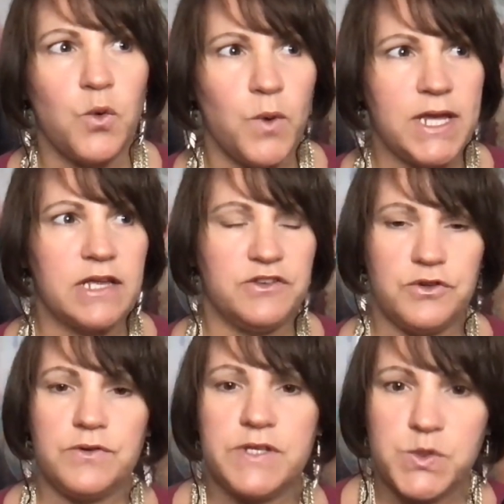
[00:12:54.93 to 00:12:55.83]
we can
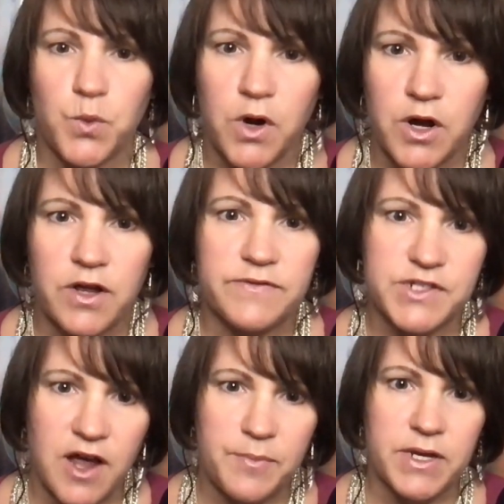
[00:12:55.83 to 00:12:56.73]
do this work of
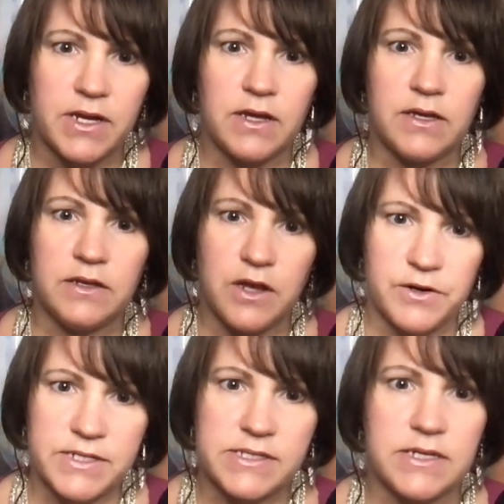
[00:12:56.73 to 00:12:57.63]
stopping and
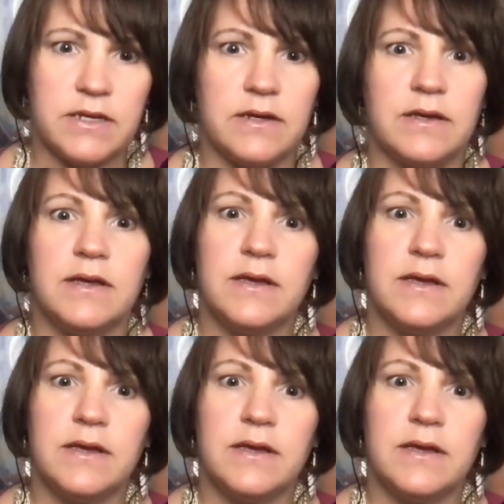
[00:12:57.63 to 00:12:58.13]
noticing